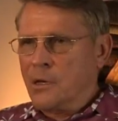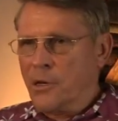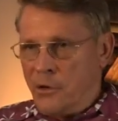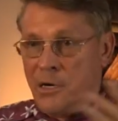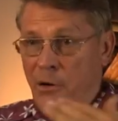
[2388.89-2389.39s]

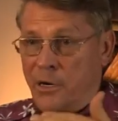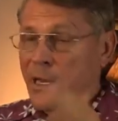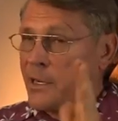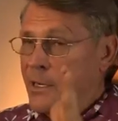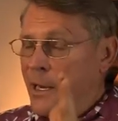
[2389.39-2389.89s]
Near it,
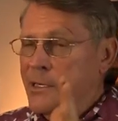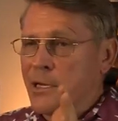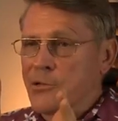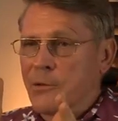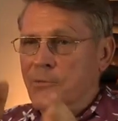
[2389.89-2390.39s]
not
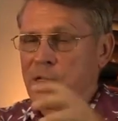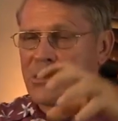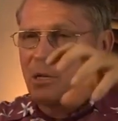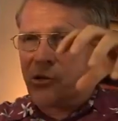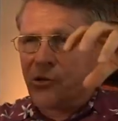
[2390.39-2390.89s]
touching.
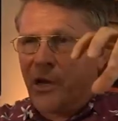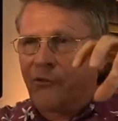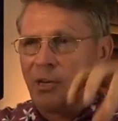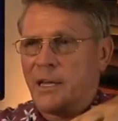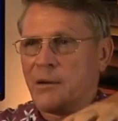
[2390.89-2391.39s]
Just get 2
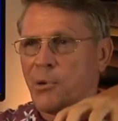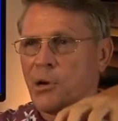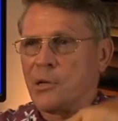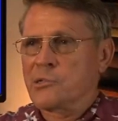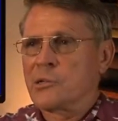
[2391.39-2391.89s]
heavy lead
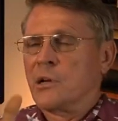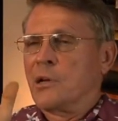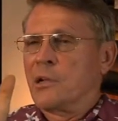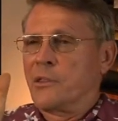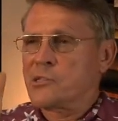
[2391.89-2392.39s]
balls.
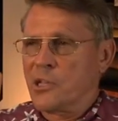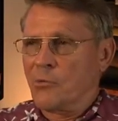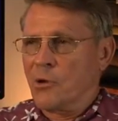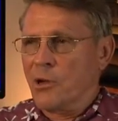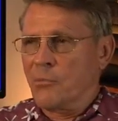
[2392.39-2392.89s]
This
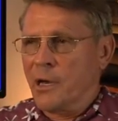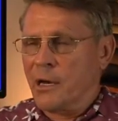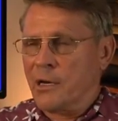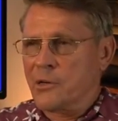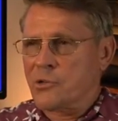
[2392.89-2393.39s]
thing will
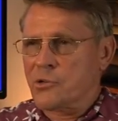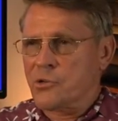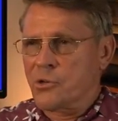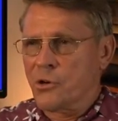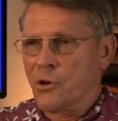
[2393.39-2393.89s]
automatically
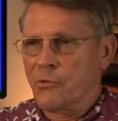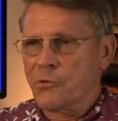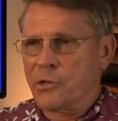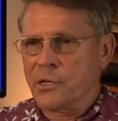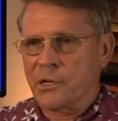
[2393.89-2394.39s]
turn
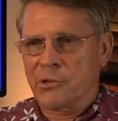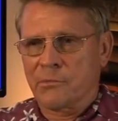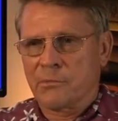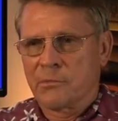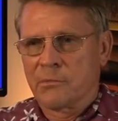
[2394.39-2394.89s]
over and touch
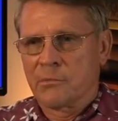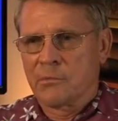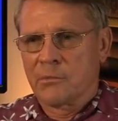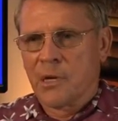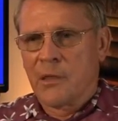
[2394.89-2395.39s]
them.
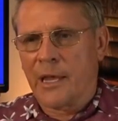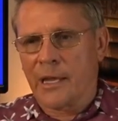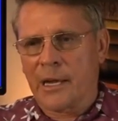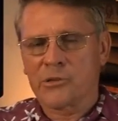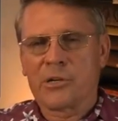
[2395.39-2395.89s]
They
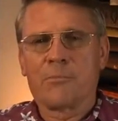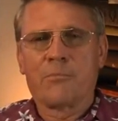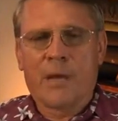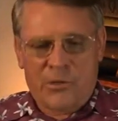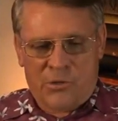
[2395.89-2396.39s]
can actually
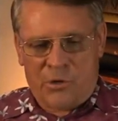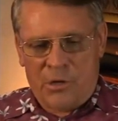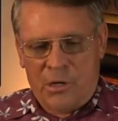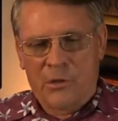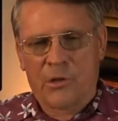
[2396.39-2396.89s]

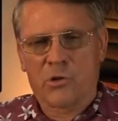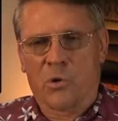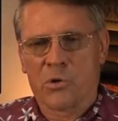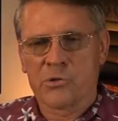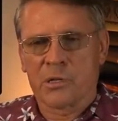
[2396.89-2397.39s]
measure the
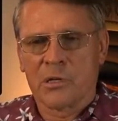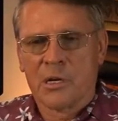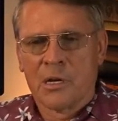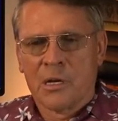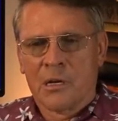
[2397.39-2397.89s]
torsion.
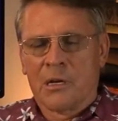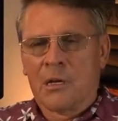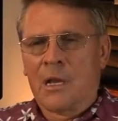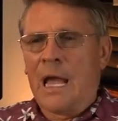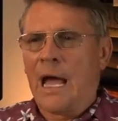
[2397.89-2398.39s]

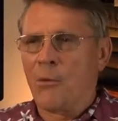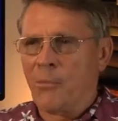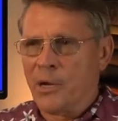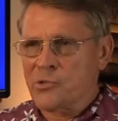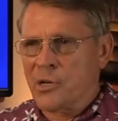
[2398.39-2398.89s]
How
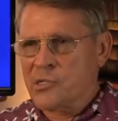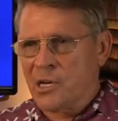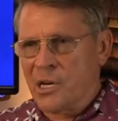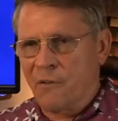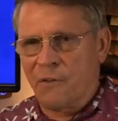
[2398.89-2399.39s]
much does
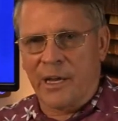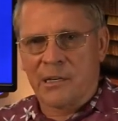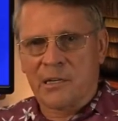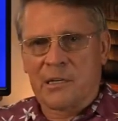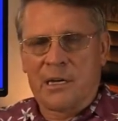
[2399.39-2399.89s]
it deflect it?